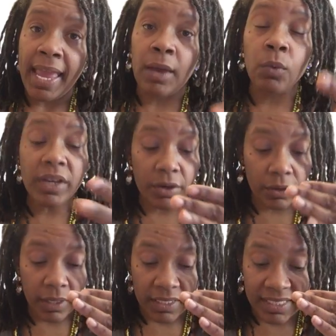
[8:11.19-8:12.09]
And we
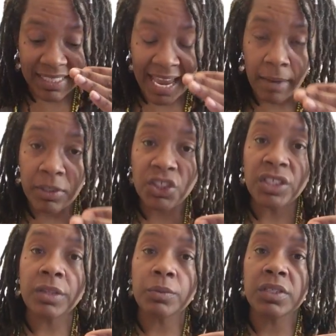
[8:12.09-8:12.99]
are
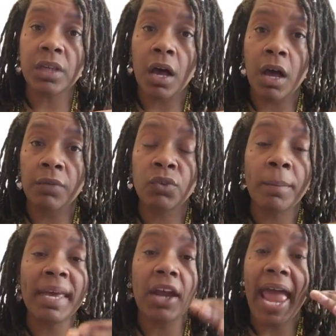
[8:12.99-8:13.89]
establishing the resolve.
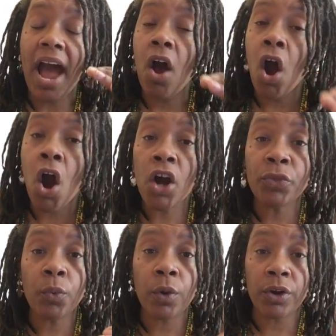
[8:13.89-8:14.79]
No matter how
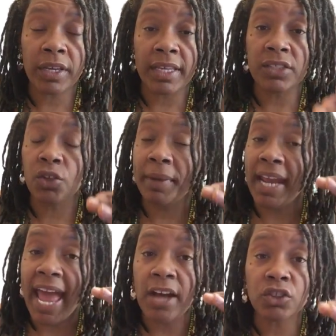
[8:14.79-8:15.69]
hard the work gets, no
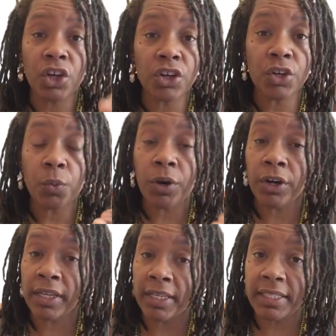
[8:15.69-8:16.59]
matter how dirty the
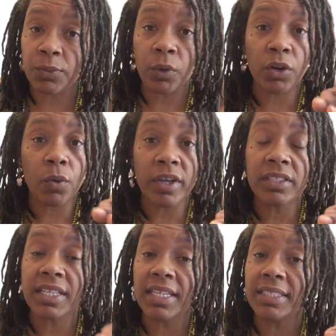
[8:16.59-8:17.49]
work gets, we're
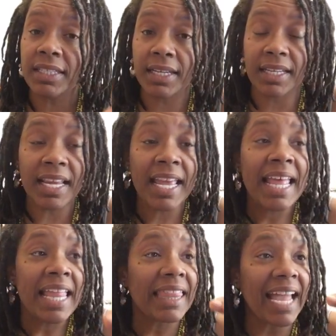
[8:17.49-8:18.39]
going to get it done.
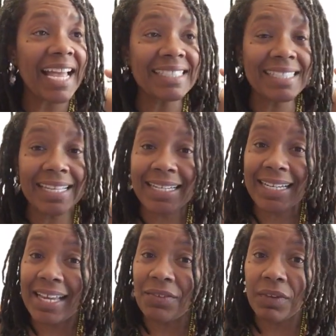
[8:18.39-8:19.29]
Like I said in
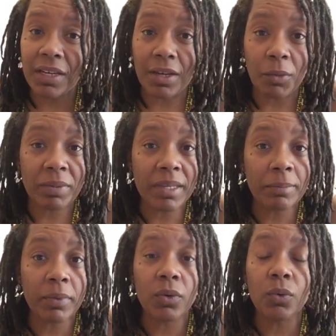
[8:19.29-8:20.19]
another video,
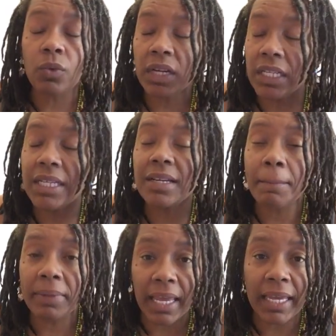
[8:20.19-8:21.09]
people really
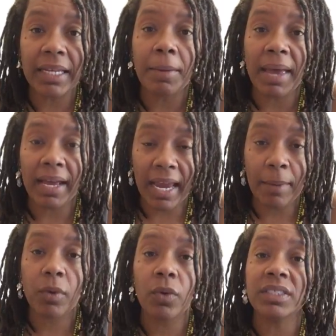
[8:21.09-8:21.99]
complain about
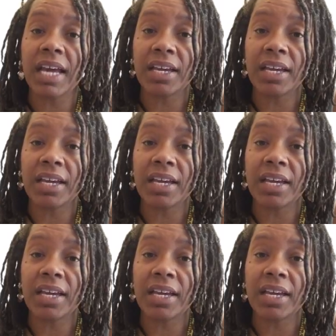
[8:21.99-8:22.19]
Capricorns.